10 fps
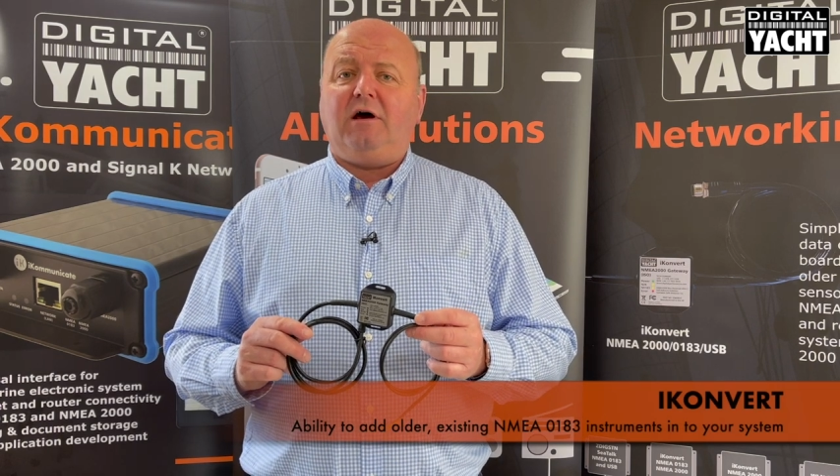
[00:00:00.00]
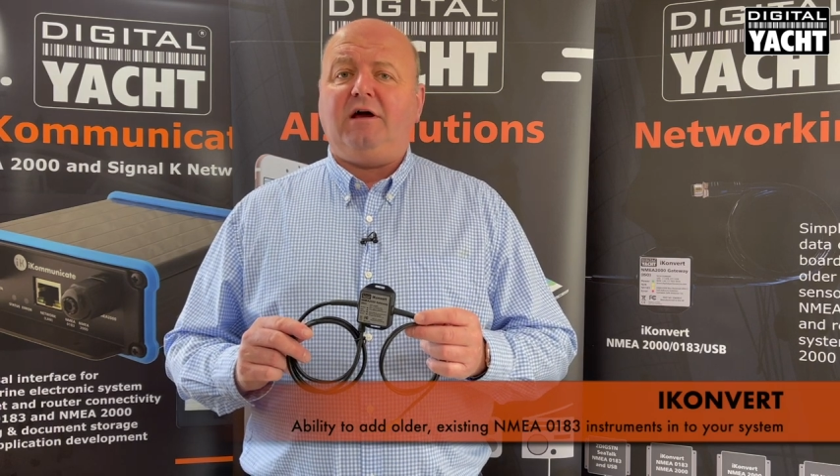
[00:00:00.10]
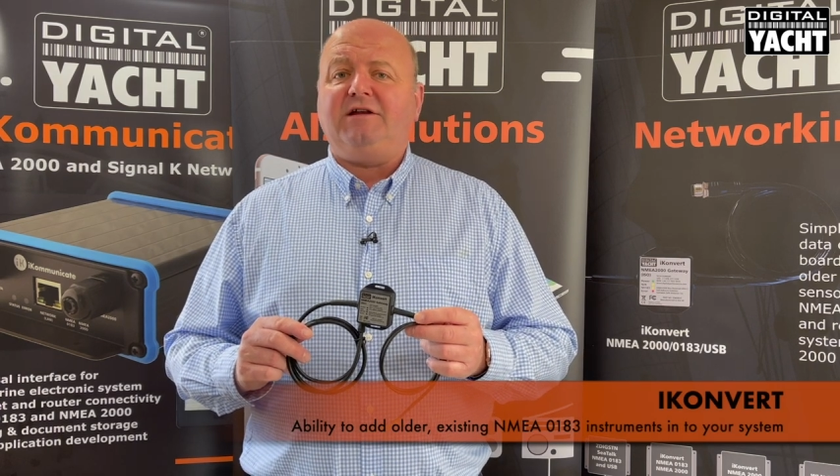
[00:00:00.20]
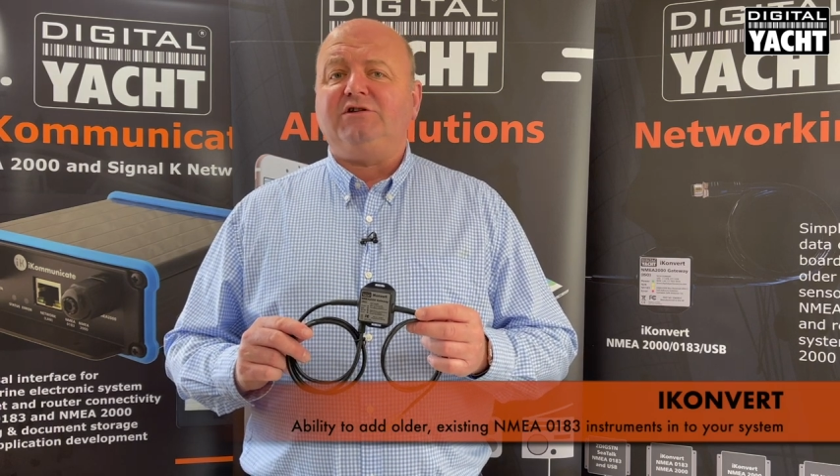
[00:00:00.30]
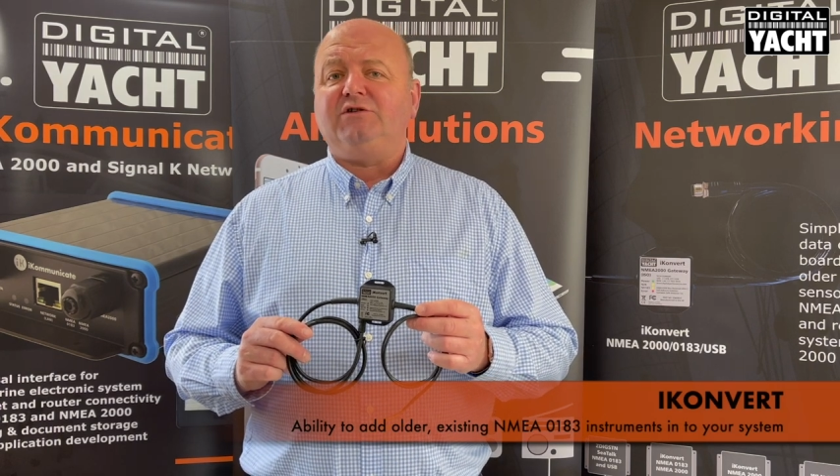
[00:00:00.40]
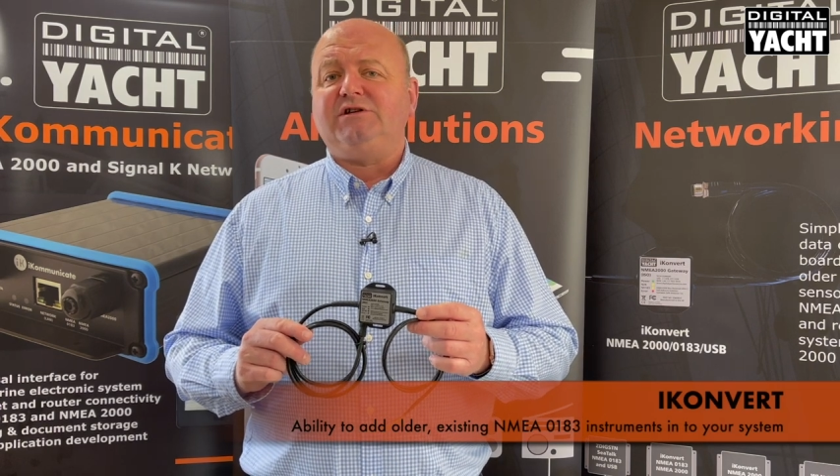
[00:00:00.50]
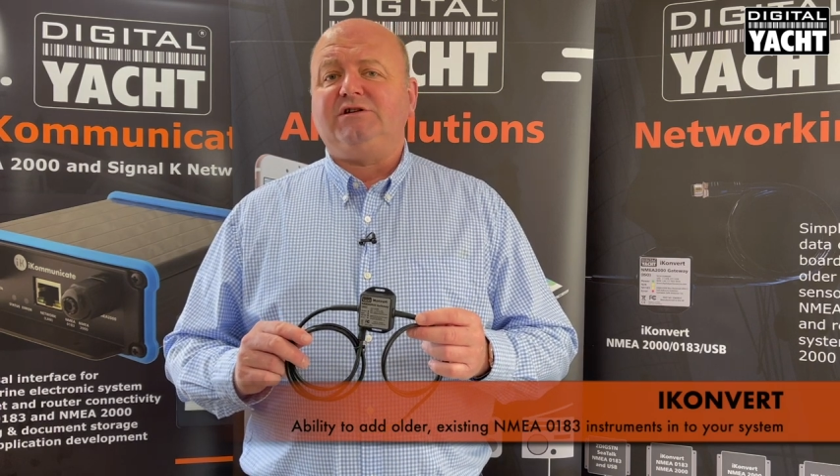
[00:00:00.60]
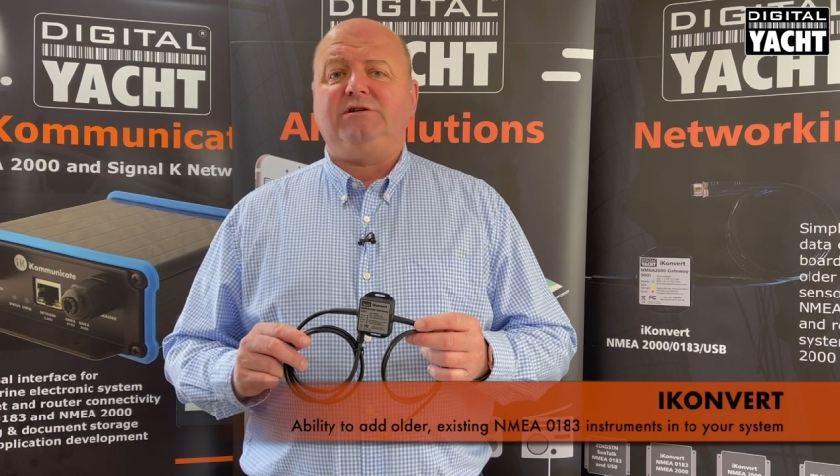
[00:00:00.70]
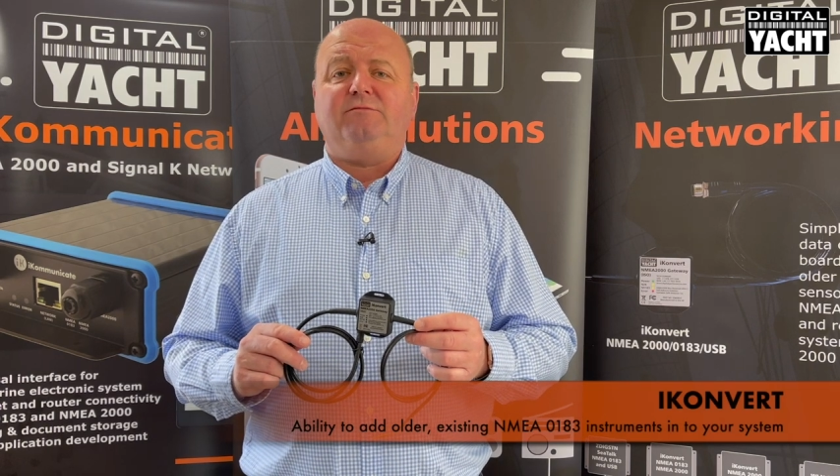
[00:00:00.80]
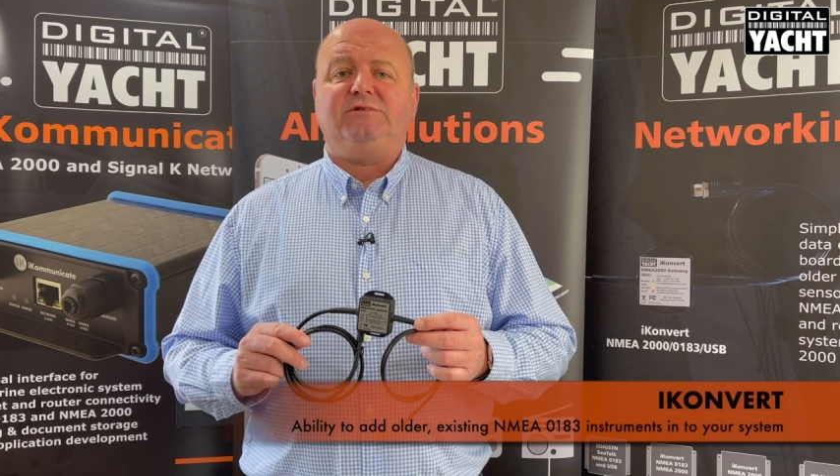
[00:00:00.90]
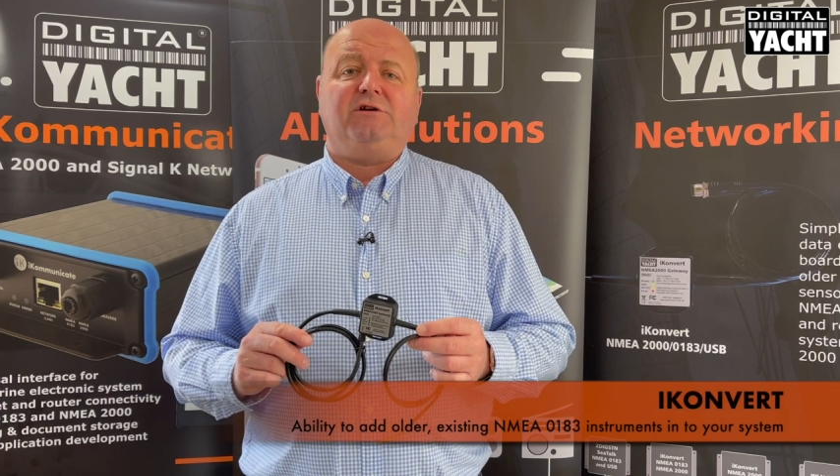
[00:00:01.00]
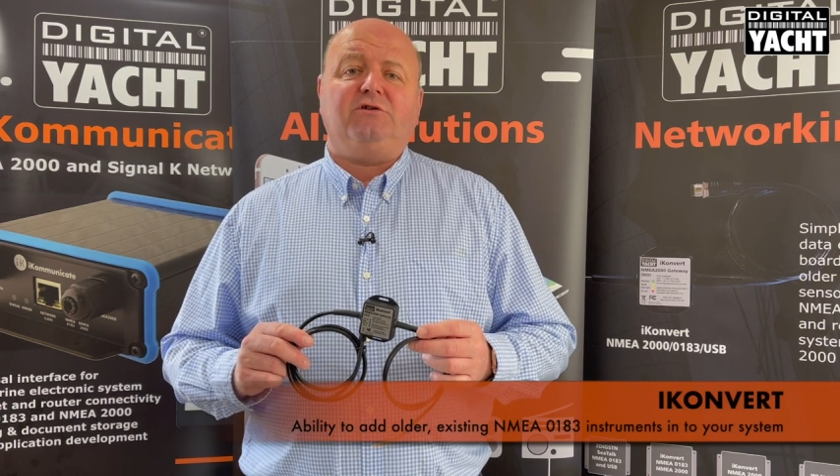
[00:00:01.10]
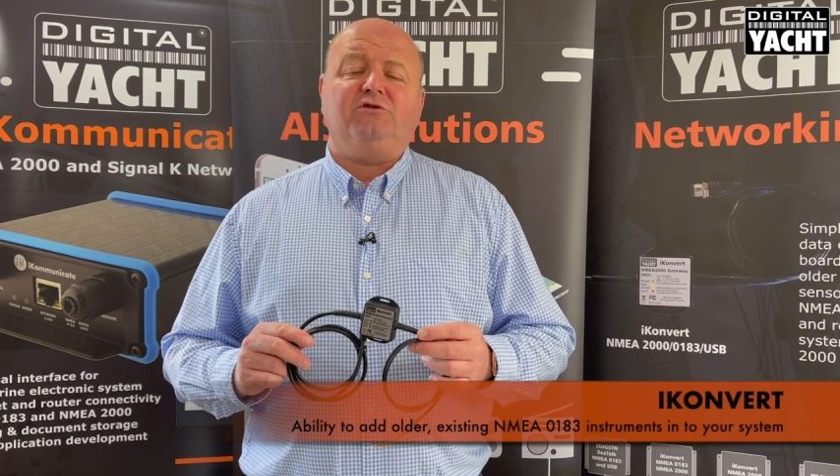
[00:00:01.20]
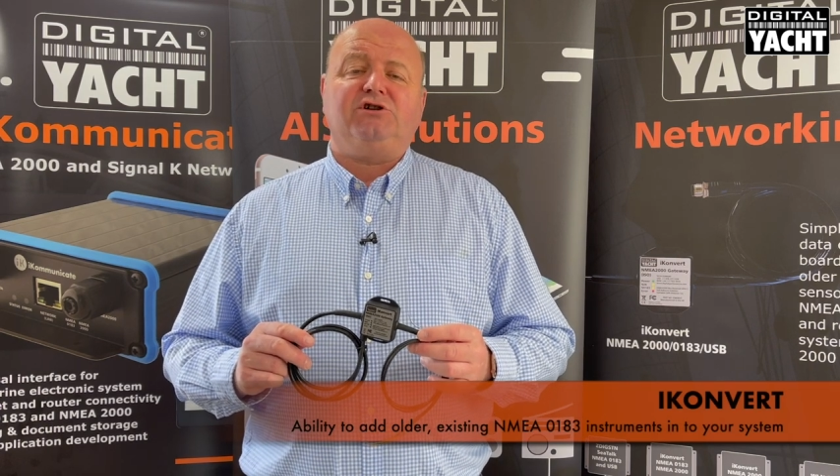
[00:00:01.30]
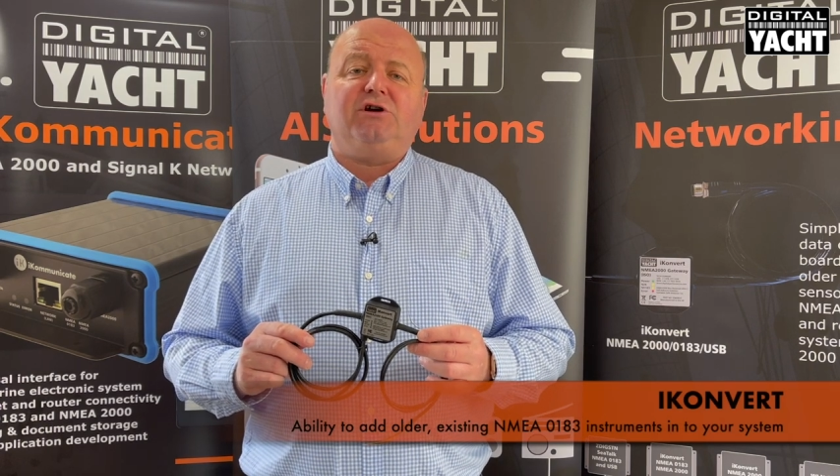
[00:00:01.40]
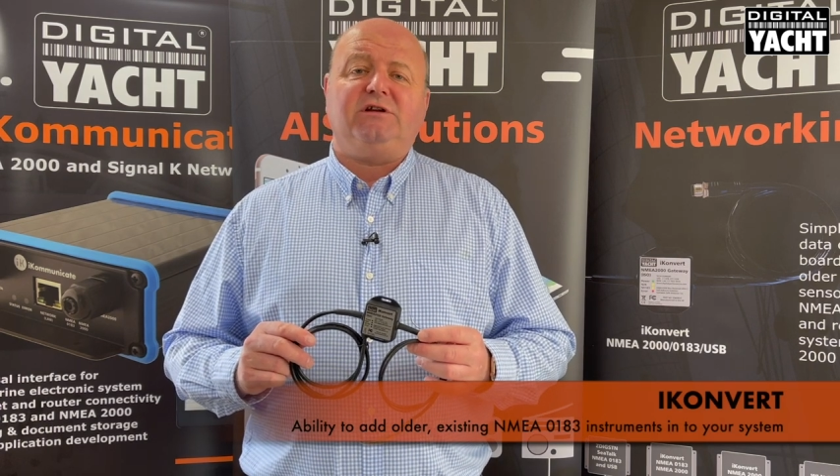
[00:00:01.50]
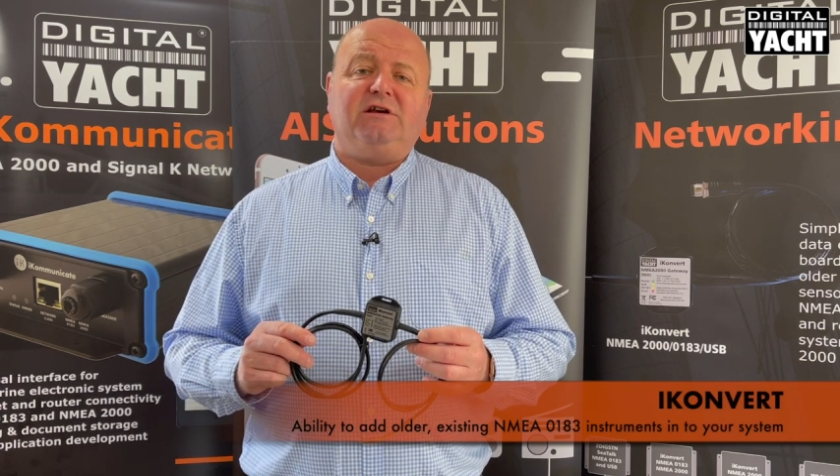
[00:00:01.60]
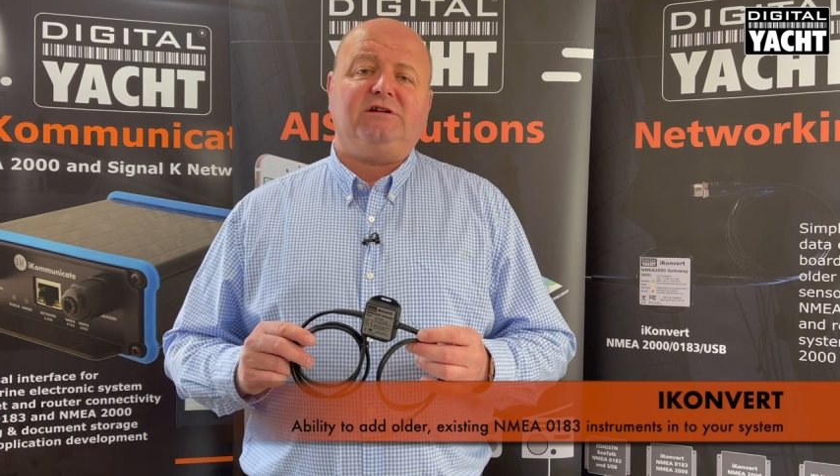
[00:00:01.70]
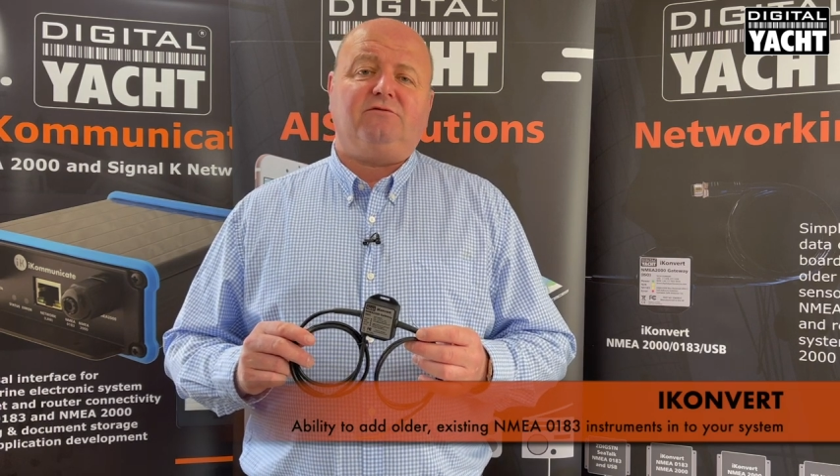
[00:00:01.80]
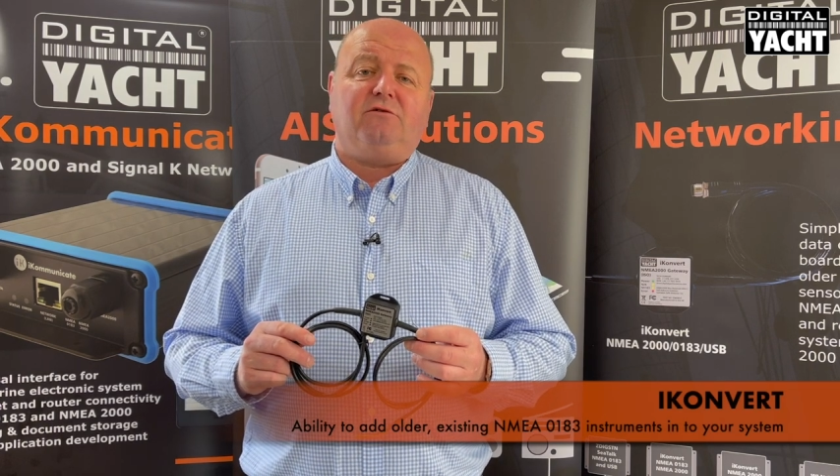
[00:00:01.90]
into your system so that you can show
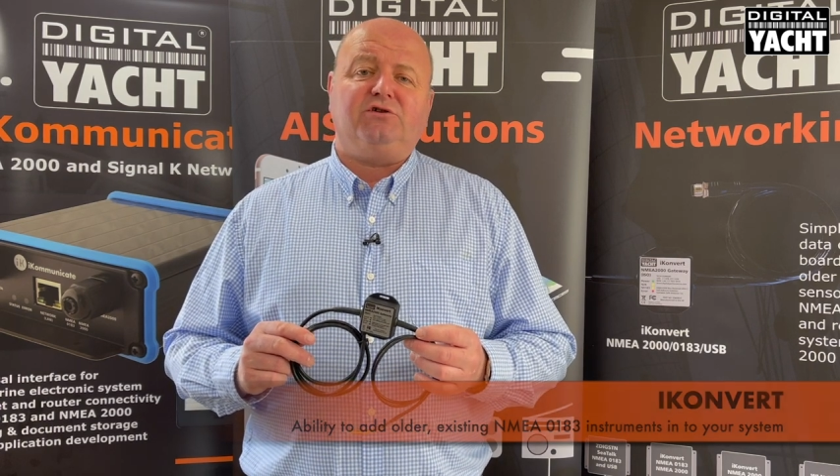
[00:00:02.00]
data on